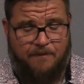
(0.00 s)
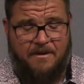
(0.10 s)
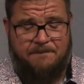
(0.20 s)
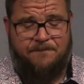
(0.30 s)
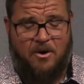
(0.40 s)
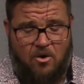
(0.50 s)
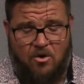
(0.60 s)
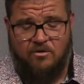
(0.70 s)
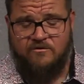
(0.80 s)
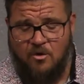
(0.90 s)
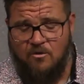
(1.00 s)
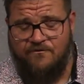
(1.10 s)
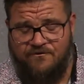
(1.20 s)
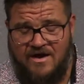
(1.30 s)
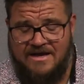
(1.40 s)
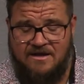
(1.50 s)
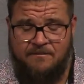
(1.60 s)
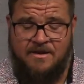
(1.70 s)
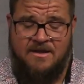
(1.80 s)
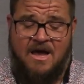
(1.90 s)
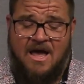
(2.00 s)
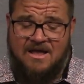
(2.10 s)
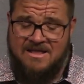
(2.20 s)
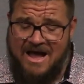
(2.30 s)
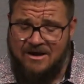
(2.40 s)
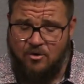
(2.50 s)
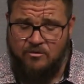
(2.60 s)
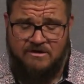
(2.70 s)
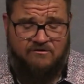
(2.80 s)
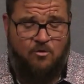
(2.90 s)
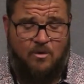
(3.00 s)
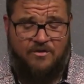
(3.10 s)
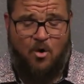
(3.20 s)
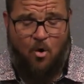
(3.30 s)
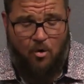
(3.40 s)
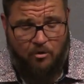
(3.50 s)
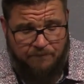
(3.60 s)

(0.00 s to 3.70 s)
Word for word: but Paul told Philemon not only to withhold